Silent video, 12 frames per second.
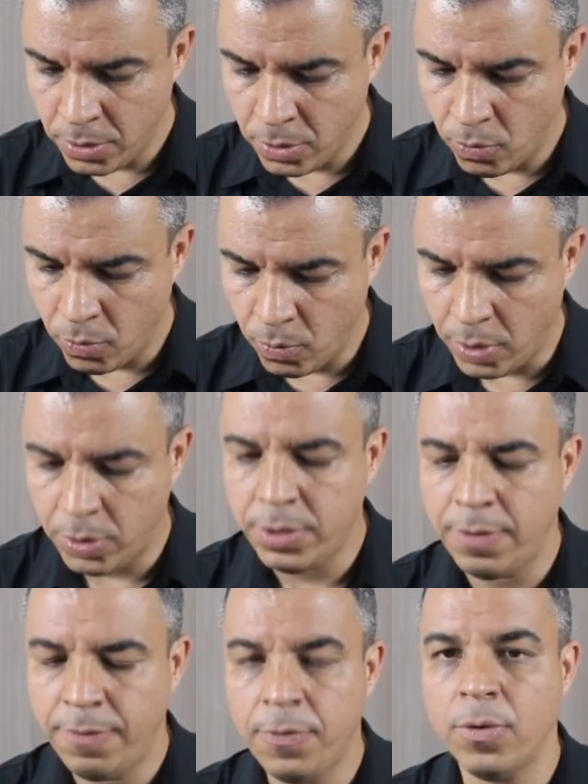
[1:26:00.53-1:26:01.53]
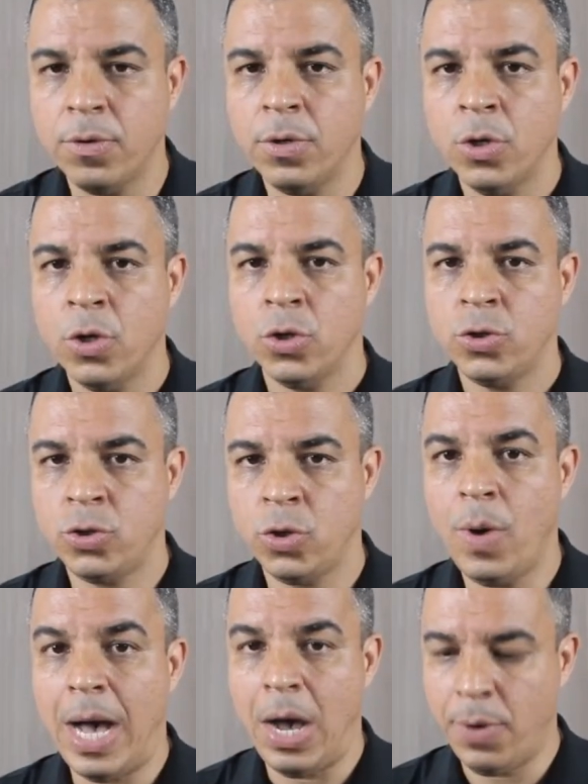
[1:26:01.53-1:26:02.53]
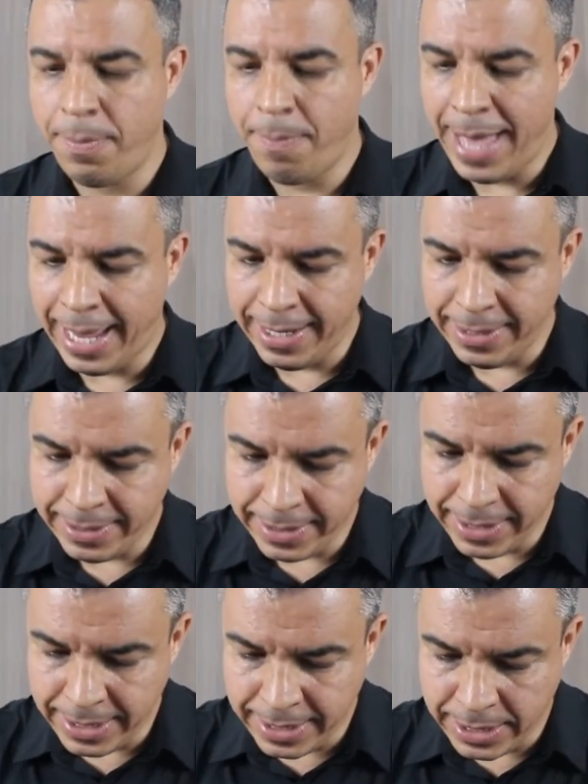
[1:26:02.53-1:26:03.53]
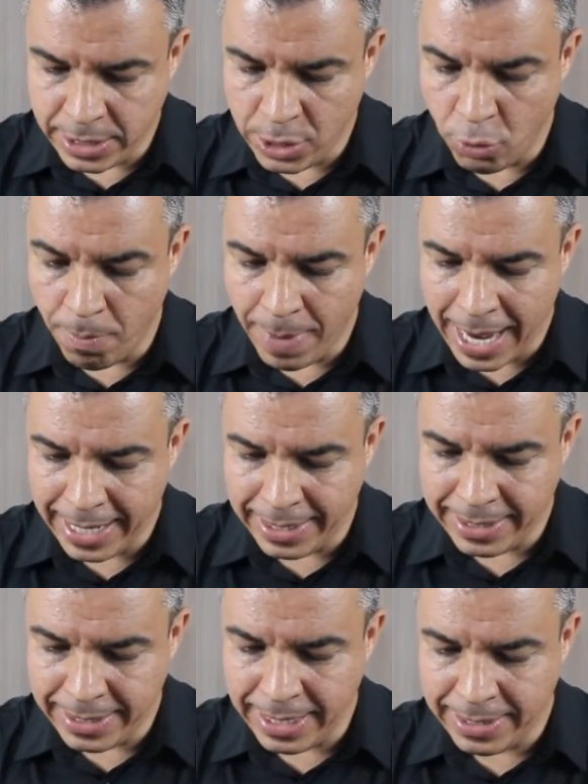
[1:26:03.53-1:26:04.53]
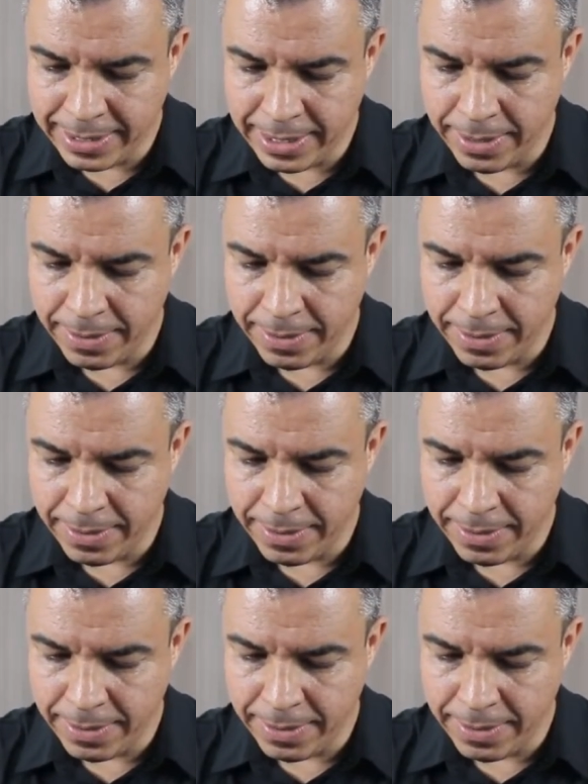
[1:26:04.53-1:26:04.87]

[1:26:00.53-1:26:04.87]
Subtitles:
Wonderful. So our balance is still minus 60.